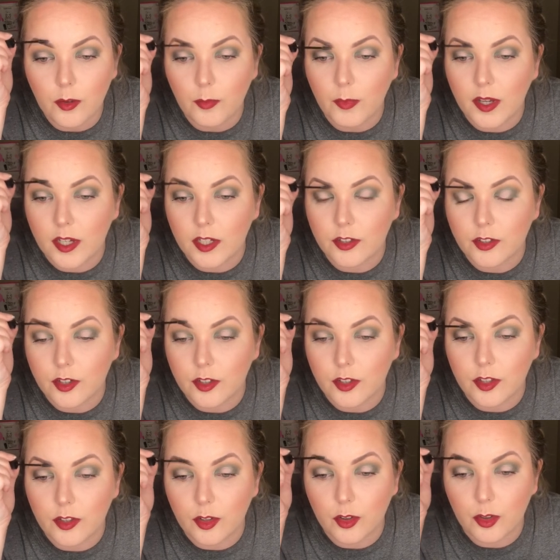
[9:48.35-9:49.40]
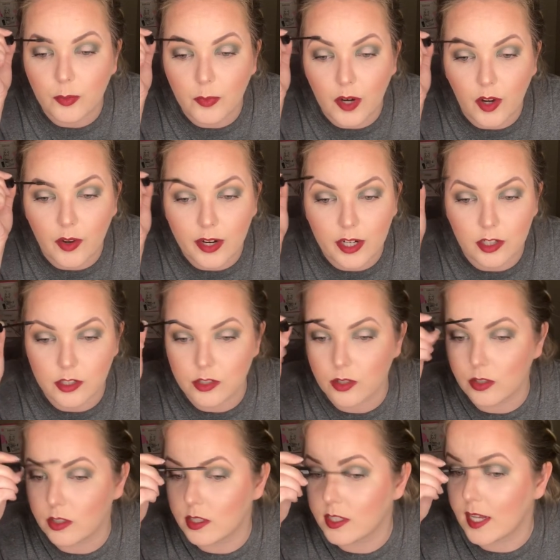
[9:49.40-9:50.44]
making sure that those brow hairs
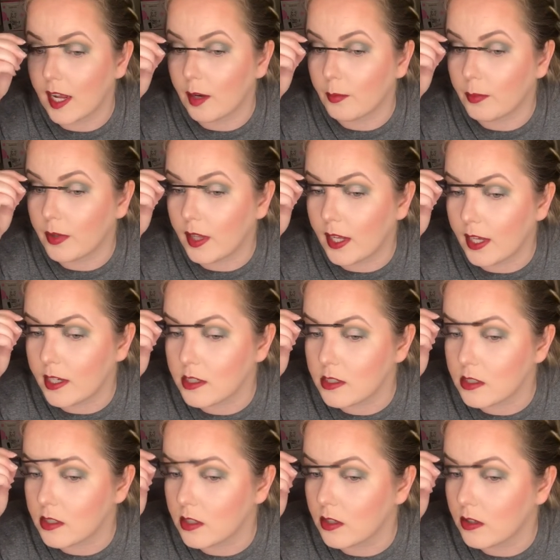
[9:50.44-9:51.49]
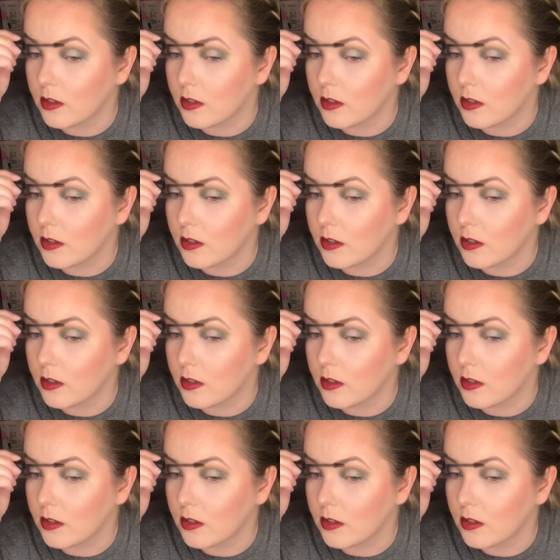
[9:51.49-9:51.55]
stay in place.